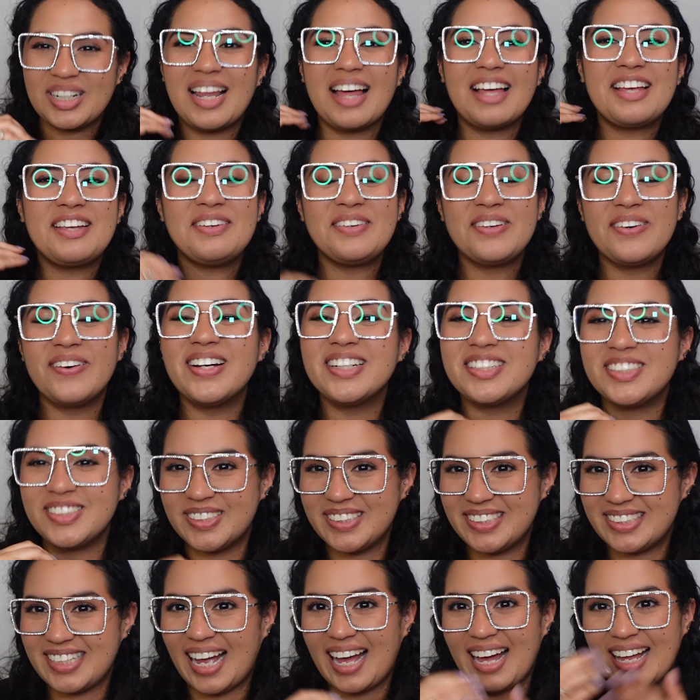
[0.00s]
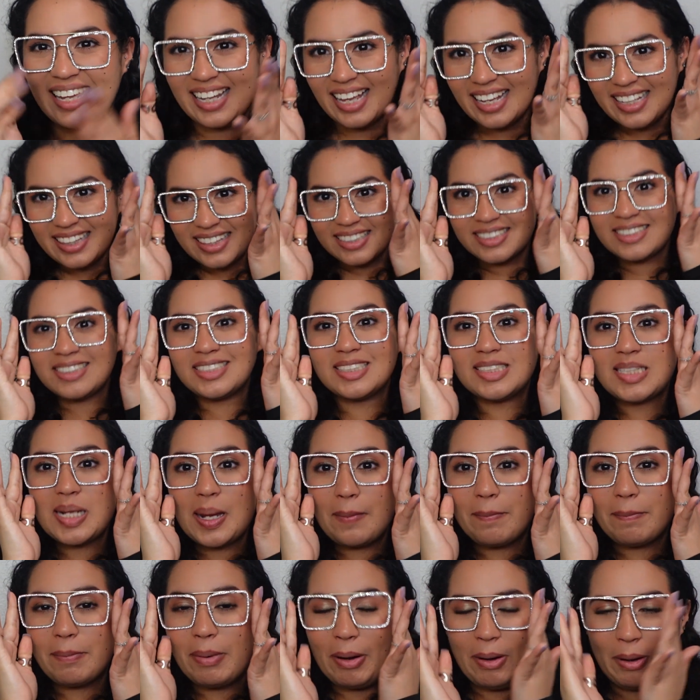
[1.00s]
Like, you don't understand, like, this is
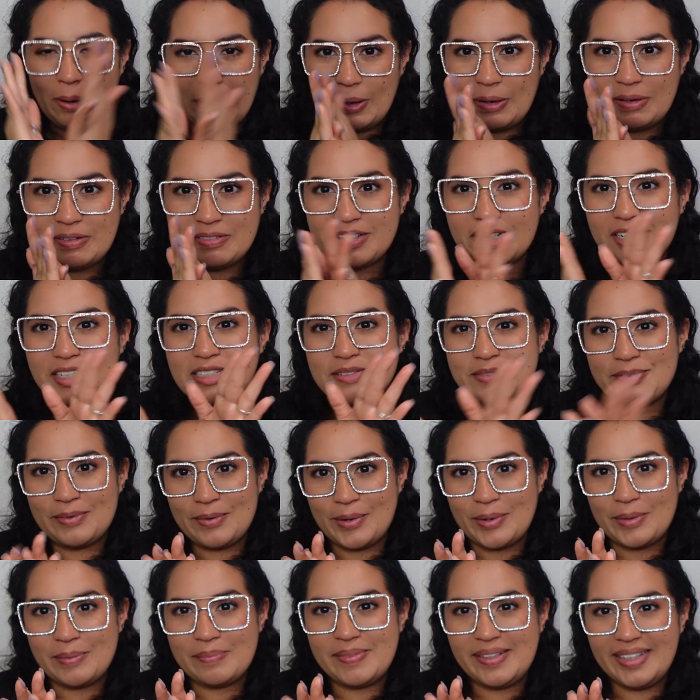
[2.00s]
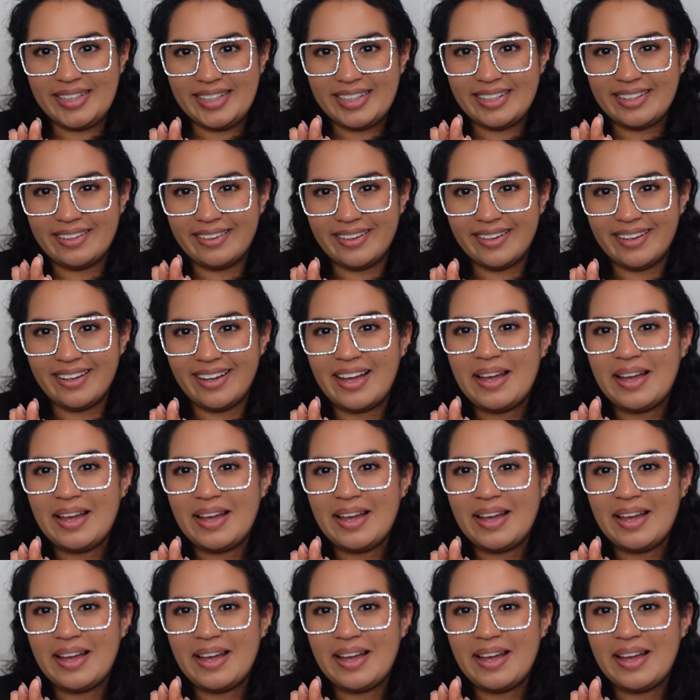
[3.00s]
perfect for me